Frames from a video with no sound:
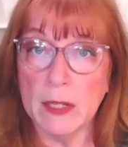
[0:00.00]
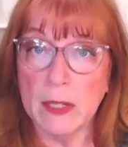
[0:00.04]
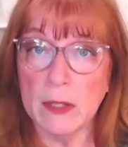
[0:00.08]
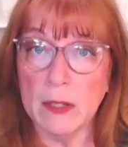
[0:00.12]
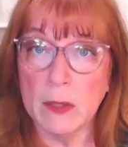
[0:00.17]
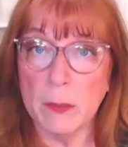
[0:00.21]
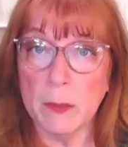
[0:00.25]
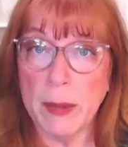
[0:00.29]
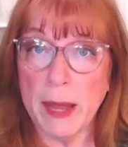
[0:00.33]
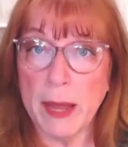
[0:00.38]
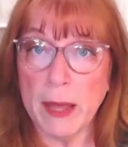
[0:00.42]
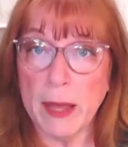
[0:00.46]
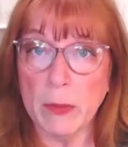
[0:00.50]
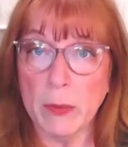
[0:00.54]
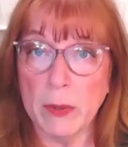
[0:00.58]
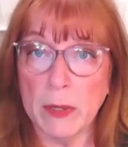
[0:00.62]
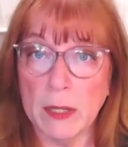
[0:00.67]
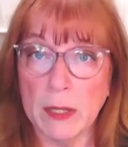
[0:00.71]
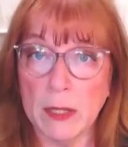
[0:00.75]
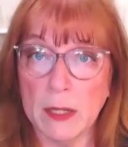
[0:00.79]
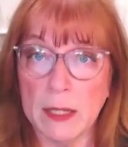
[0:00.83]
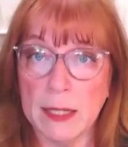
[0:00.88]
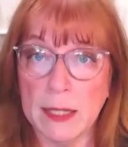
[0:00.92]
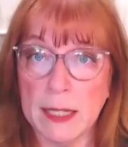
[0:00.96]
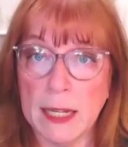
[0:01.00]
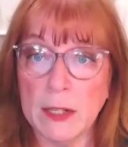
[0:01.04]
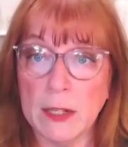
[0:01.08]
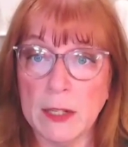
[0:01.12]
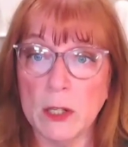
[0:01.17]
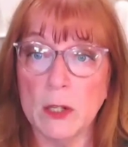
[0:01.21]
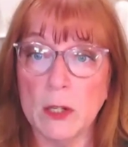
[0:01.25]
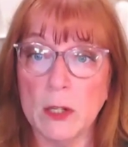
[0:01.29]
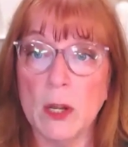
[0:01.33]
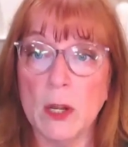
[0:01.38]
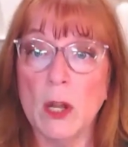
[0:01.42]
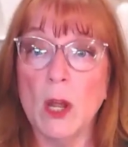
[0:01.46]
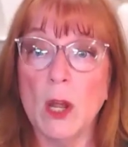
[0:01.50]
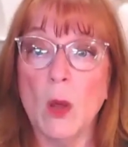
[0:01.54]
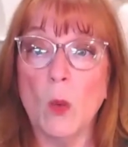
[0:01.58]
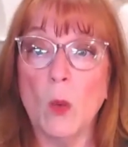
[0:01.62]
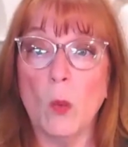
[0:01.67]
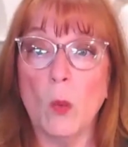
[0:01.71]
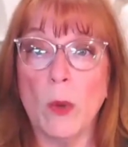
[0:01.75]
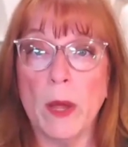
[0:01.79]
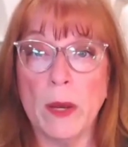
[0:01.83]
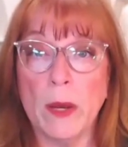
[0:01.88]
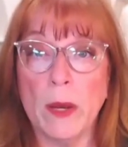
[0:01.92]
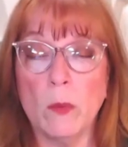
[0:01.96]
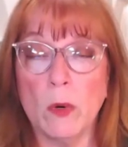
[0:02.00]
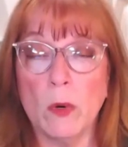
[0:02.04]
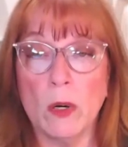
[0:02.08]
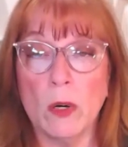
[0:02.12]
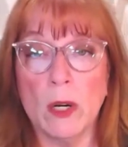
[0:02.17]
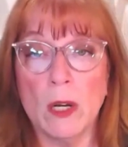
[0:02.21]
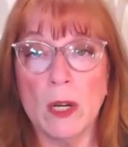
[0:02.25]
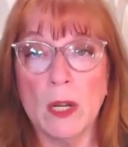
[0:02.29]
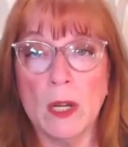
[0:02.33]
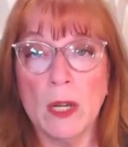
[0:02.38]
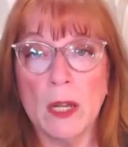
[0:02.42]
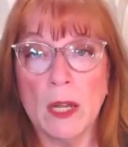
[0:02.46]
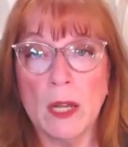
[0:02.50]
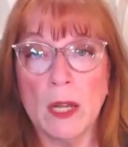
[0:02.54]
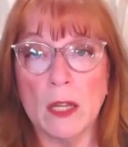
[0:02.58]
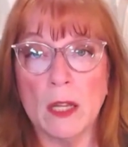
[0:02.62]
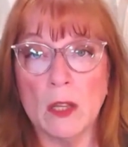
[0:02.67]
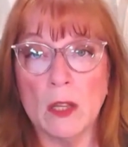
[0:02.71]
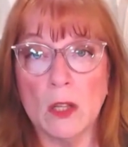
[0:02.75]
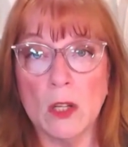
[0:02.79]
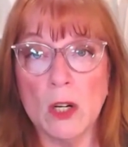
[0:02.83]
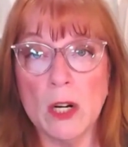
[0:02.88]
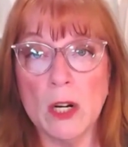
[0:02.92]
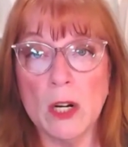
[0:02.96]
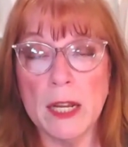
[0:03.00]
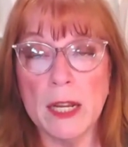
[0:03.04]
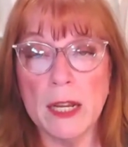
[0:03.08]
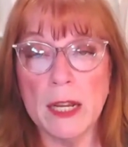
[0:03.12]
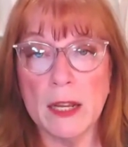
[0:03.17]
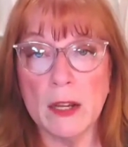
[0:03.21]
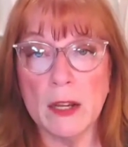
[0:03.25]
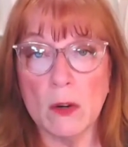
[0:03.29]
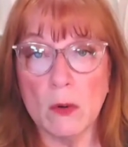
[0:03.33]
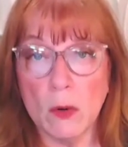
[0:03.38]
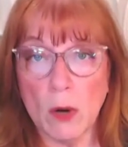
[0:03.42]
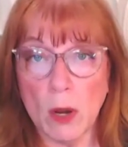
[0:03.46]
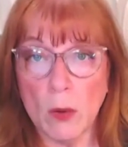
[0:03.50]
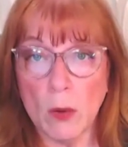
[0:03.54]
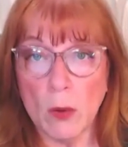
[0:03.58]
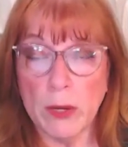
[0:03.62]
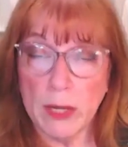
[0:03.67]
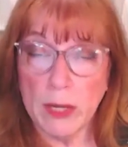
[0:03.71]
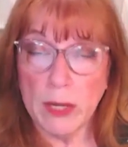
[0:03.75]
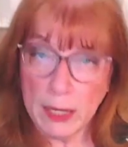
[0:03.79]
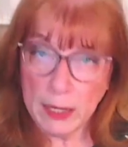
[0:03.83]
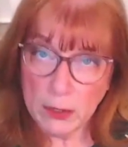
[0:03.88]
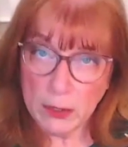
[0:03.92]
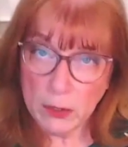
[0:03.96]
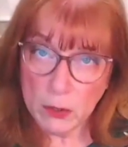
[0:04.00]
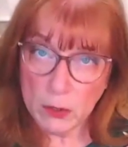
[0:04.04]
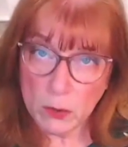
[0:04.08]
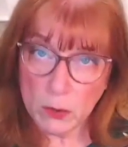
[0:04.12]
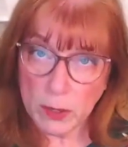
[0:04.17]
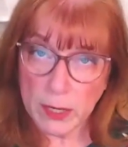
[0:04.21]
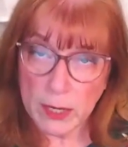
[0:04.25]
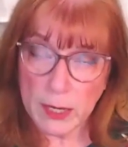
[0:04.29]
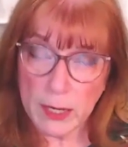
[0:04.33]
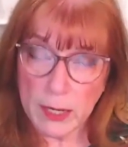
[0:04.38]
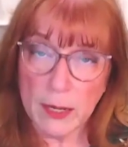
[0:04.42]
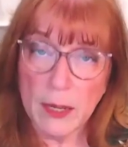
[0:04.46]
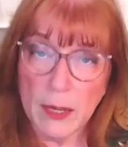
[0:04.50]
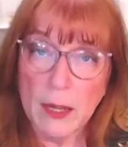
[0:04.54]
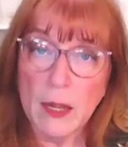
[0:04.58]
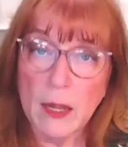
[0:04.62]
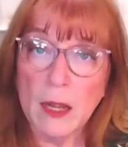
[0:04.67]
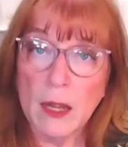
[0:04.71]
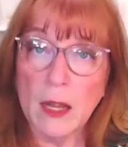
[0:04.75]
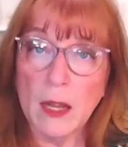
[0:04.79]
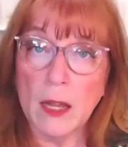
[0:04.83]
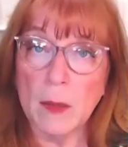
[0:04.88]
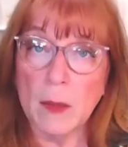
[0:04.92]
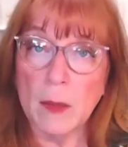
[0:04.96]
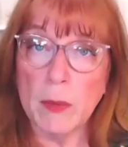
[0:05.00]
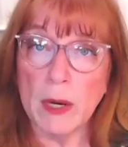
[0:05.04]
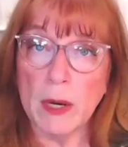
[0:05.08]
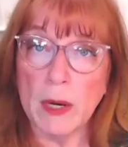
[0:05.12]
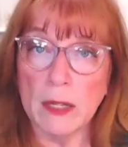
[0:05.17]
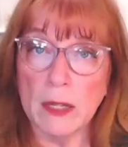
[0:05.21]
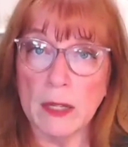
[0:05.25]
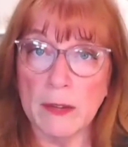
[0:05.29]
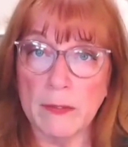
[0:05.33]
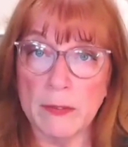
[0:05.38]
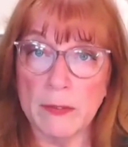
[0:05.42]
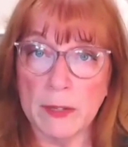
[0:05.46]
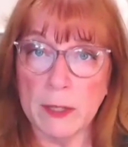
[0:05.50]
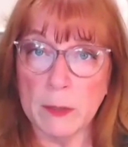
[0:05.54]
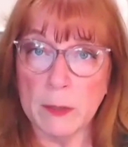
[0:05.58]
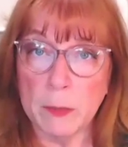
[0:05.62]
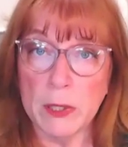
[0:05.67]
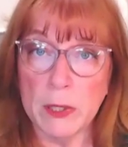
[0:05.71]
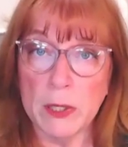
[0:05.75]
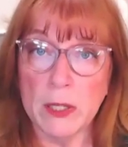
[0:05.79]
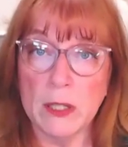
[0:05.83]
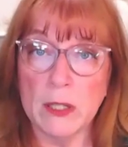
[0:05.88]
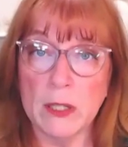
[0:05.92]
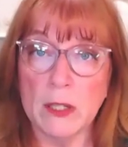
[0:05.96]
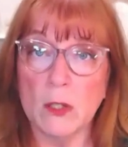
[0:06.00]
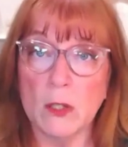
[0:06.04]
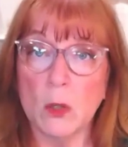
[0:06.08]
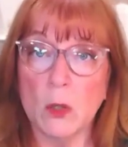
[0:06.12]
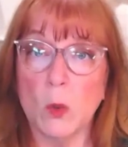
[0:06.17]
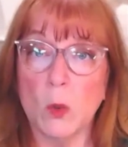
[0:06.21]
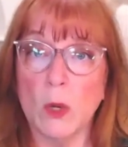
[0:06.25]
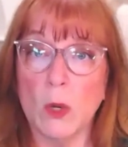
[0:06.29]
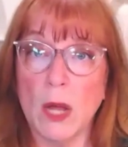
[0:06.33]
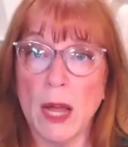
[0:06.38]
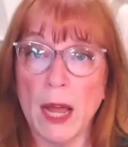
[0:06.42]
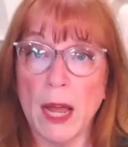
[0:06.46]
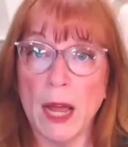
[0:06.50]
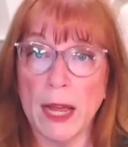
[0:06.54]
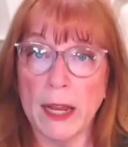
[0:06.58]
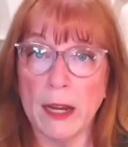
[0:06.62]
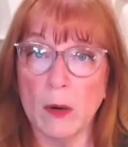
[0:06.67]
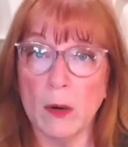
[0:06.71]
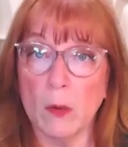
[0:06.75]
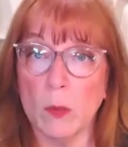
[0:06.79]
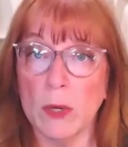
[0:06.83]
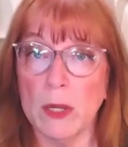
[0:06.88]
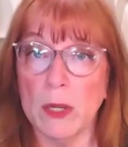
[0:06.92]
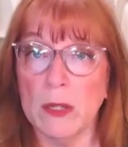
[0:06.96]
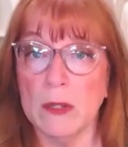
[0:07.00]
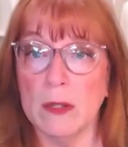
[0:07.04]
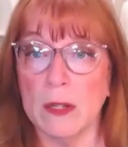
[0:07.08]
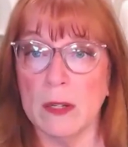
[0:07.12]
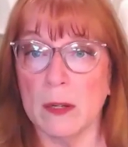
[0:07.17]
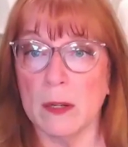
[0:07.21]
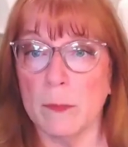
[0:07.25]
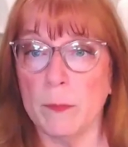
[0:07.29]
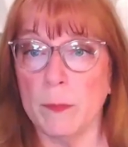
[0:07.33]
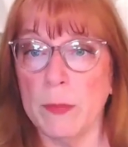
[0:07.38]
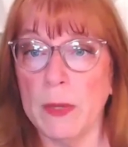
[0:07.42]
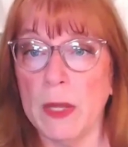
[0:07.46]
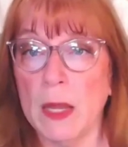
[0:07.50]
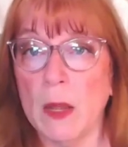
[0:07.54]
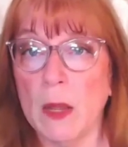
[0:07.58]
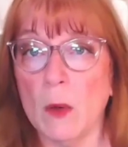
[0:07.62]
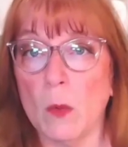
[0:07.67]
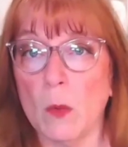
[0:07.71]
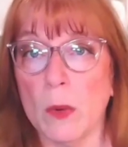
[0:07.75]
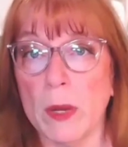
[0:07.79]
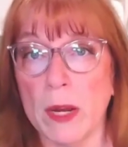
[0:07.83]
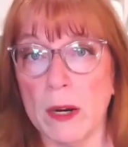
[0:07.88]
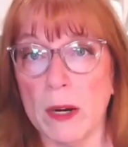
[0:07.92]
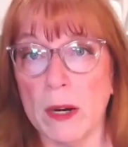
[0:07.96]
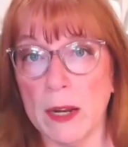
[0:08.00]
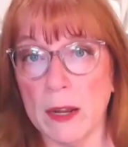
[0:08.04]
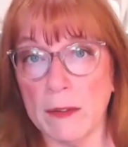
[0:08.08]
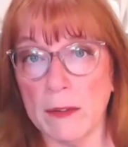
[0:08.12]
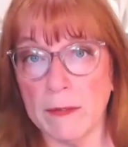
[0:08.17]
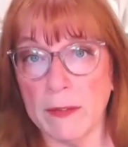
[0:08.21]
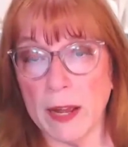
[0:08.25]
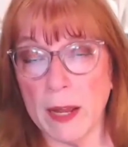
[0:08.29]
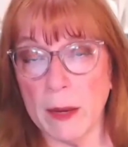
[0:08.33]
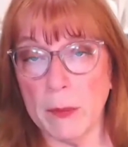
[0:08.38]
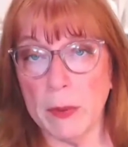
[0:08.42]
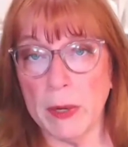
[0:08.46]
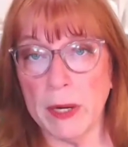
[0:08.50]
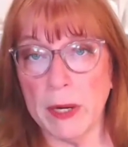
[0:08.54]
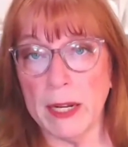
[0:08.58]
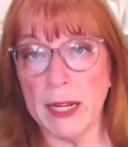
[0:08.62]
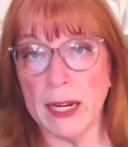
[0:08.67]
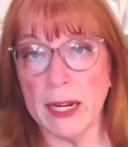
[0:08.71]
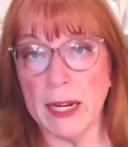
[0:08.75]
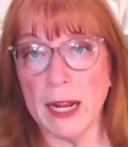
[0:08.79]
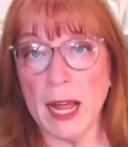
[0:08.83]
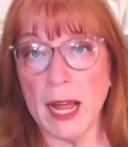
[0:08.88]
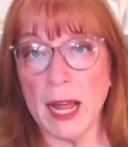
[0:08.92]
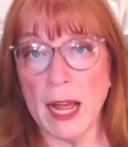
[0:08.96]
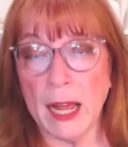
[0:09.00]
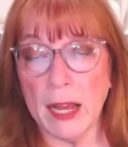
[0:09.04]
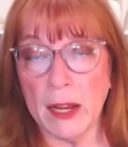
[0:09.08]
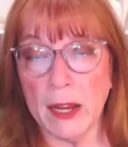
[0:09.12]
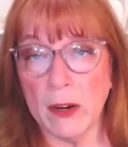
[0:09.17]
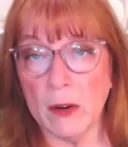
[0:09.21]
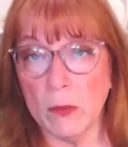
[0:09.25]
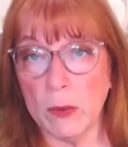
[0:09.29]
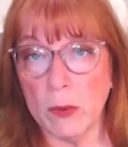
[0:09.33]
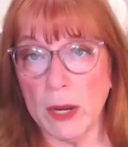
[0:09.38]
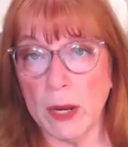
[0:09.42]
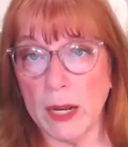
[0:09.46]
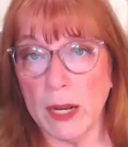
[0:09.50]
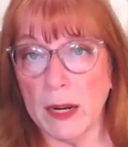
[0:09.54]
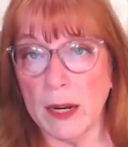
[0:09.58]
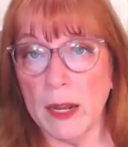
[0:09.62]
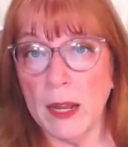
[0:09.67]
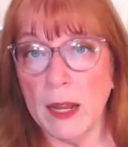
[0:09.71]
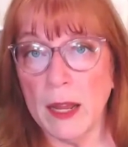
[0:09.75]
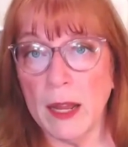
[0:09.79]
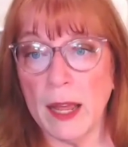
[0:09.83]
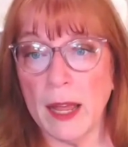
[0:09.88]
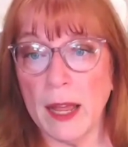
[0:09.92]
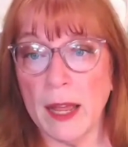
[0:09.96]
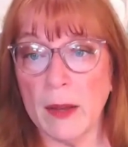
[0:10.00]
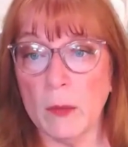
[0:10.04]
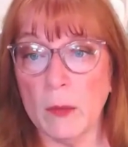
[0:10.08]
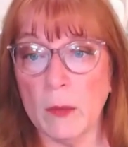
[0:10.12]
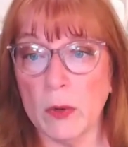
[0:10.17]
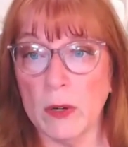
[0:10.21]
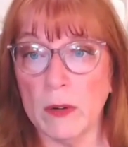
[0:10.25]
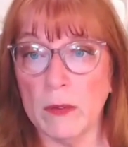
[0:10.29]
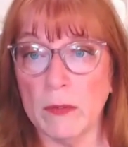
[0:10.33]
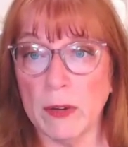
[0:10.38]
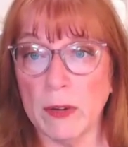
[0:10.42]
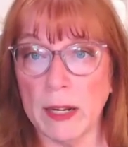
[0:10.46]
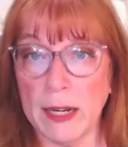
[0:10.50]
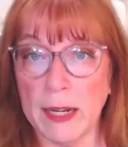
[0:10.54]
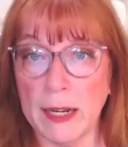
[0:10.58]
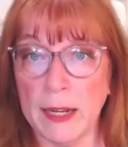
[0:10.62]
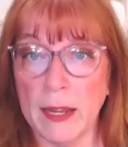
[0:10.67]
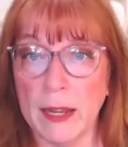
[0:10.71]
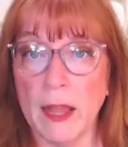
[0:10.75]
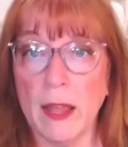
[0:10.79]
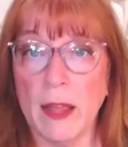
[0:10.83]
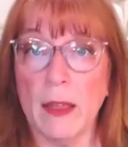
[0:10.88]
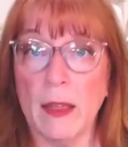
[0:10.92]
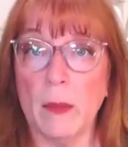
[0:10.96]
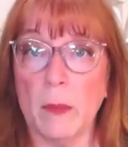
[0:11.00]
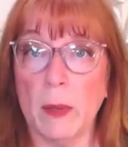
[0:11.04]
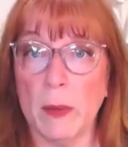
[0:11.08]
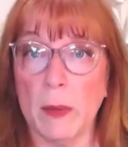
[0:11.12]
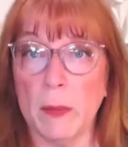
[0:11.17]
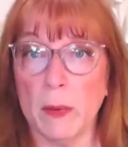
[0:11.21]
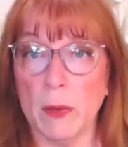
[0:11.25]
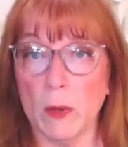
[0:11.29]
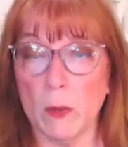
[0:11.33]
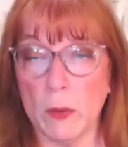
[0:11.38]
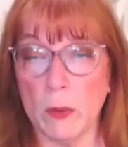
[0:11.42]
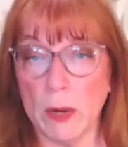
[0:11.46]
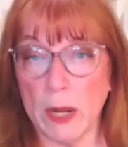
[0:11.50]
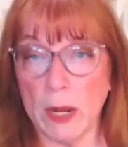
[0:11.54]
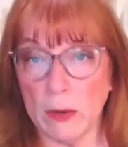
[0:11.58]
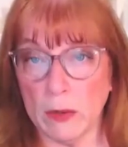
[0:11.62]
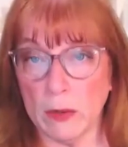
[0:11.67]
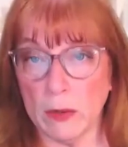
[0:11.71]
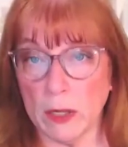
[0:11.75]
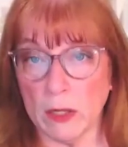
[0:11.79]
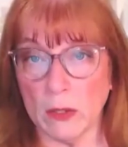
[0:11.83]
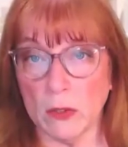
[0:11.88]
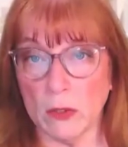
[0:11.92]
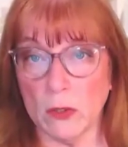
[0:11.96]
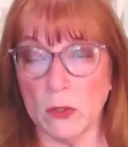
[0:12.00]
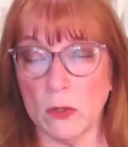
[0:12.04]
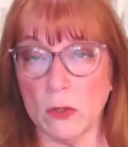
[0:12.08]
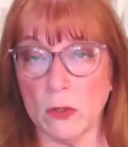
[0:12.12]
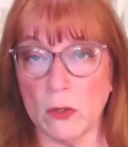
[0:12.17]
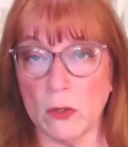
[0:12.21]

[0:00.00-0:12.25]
the pathway to ascension. When we're learning and growing, integrating our life experience to a higher wisdom, we are now vibrating at a higher rate, and we're inviting the people around us